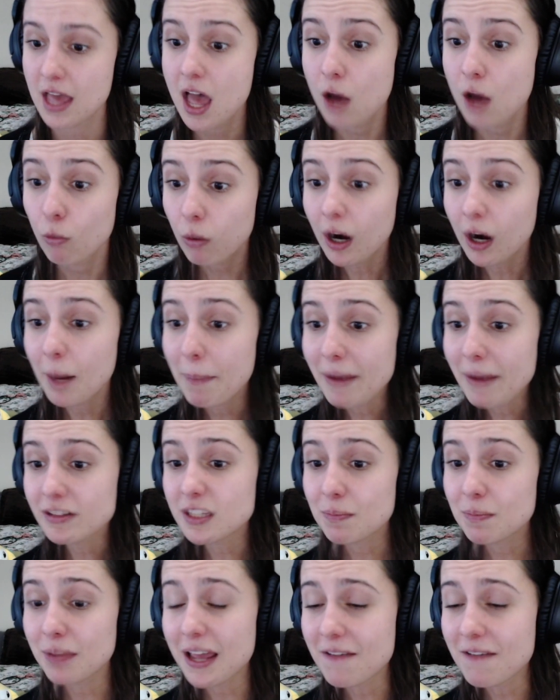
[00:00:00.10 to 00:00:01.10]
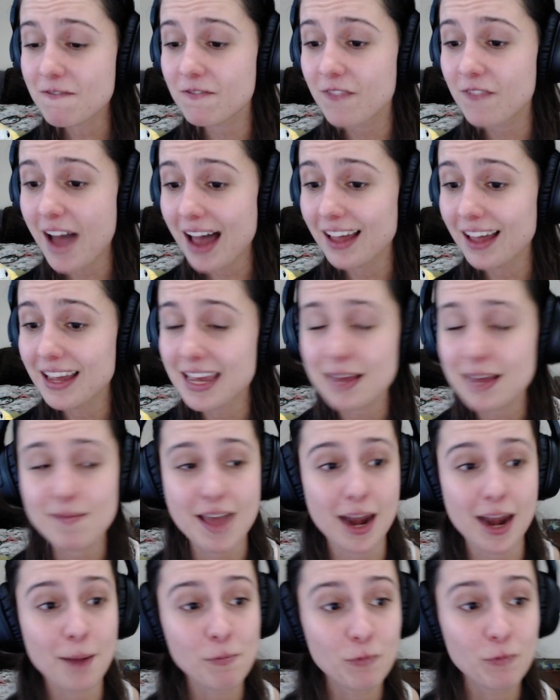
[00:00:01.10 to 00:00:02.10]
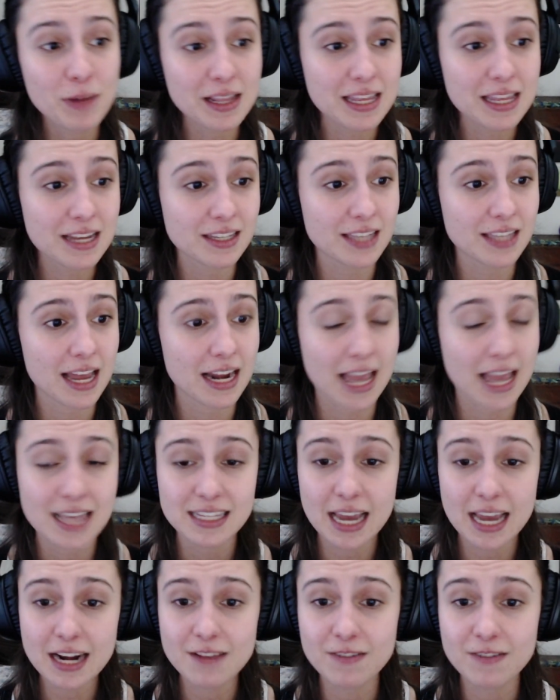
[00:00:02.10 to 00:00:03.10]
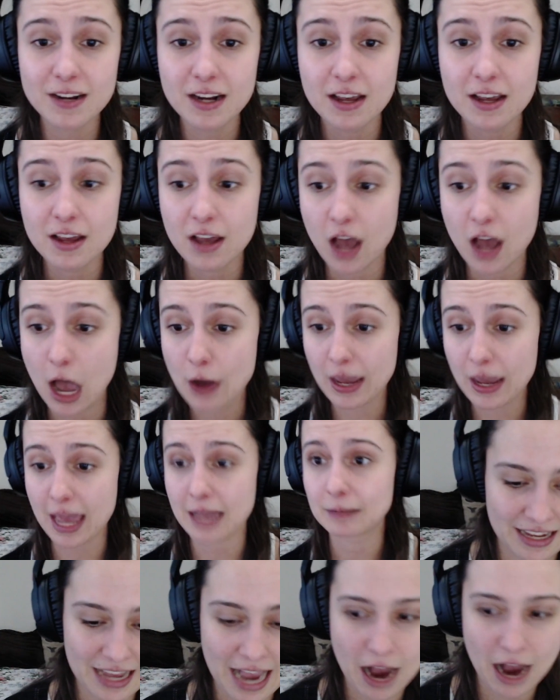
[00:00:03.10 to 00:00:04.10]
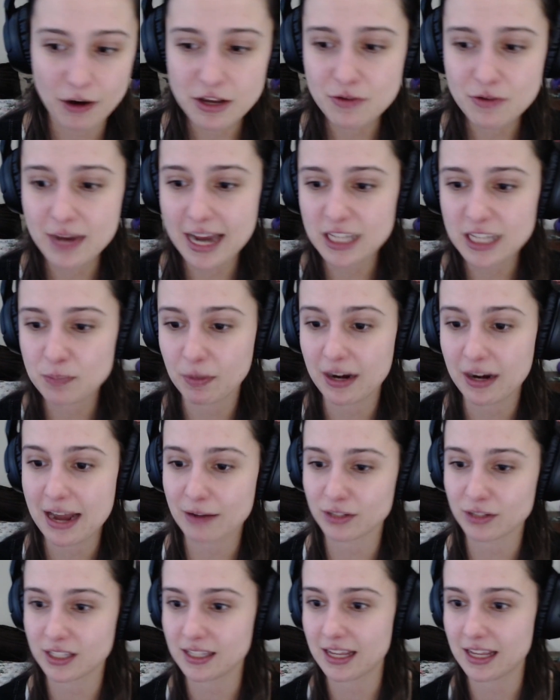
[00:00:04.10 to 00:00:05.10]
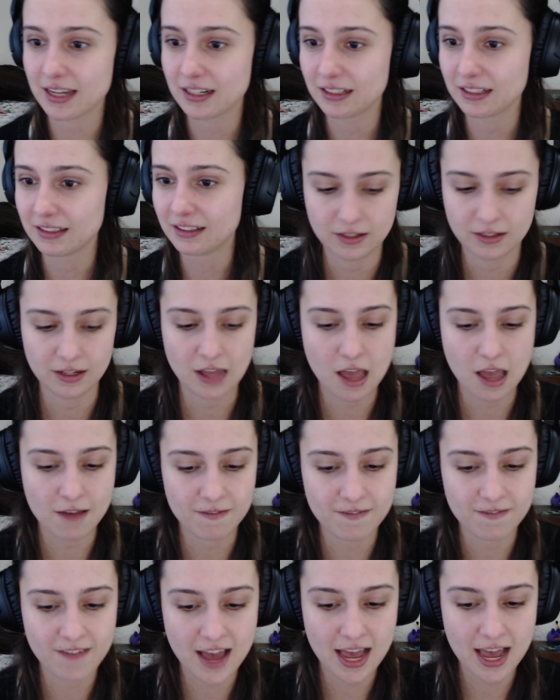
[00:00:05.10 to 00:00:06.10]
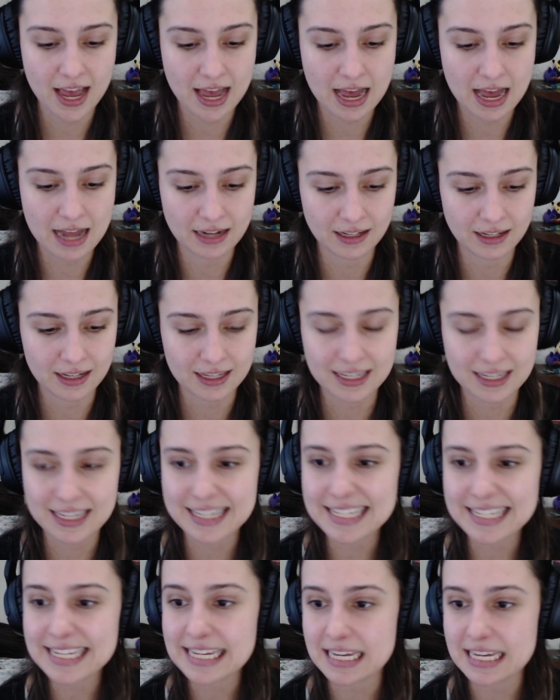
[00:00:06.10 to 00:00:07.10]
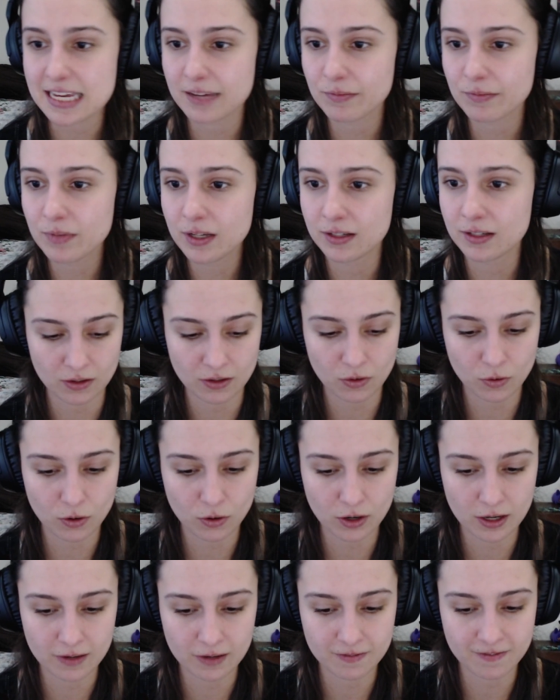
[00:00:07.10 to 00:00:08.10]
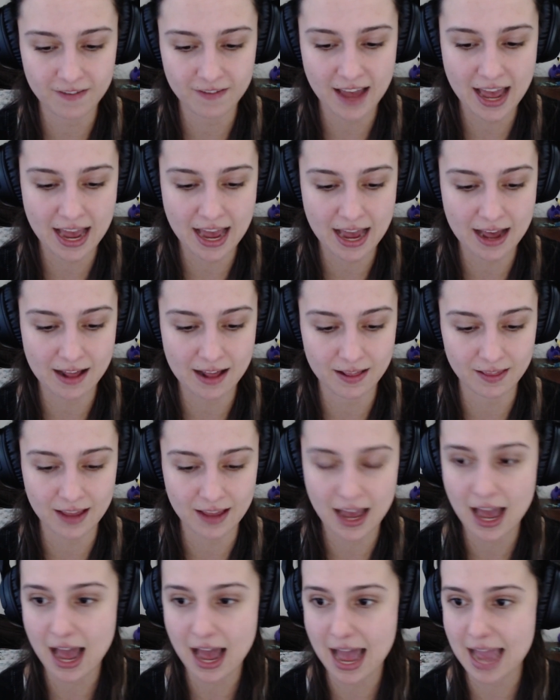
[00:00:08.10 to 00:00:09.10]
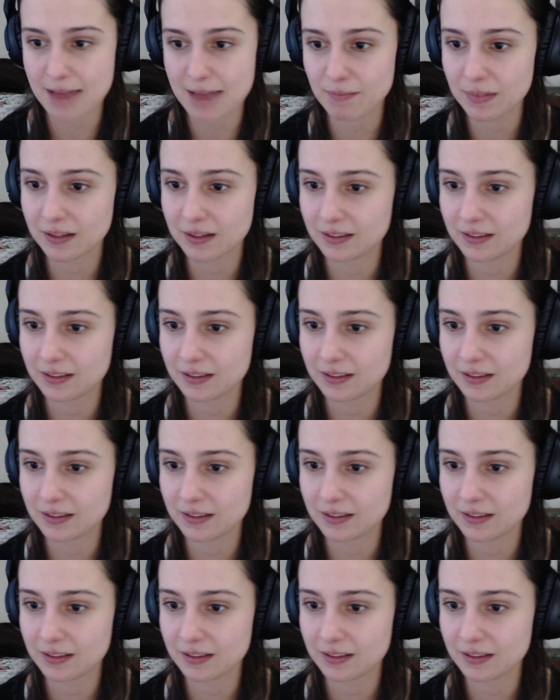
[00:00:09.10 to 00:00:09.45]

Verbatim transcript: We're about to play Valheim, and I'm really excited. Is that even... Okay, how do you guys pronounce it, Valheim or Valheim.